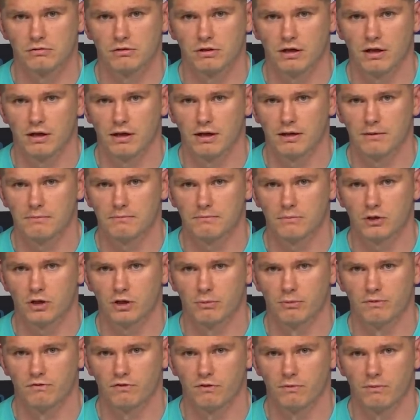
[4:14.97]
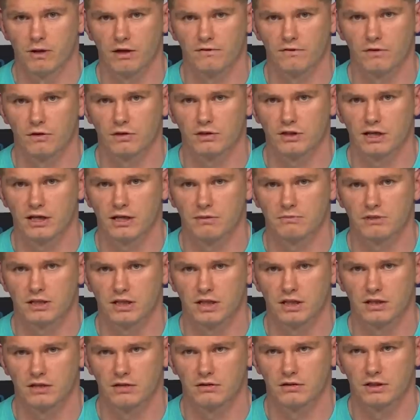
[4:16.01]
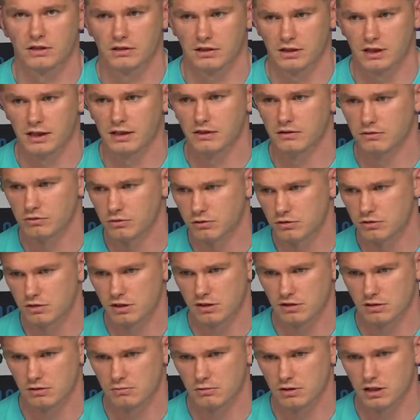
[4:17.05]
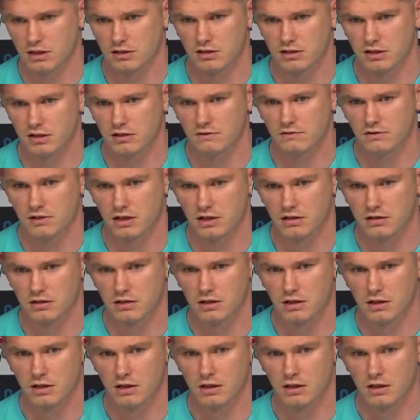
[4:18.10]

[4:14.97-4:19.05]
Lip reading: coming from our first game together in new systems, like Steve said.